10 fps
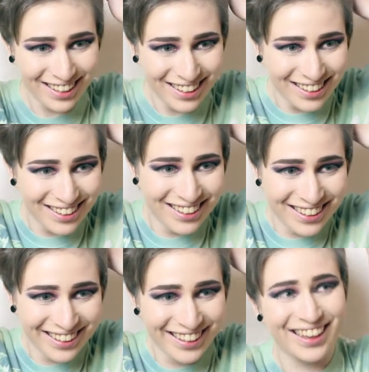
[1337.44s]

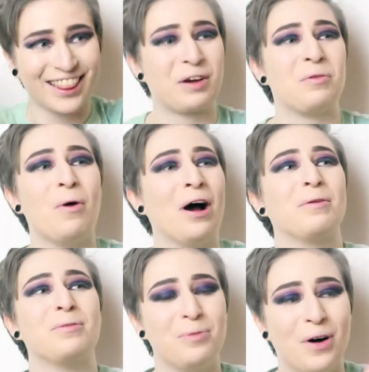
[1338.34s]

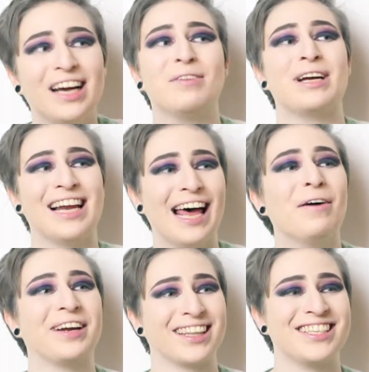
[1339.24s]
why, why are we allowing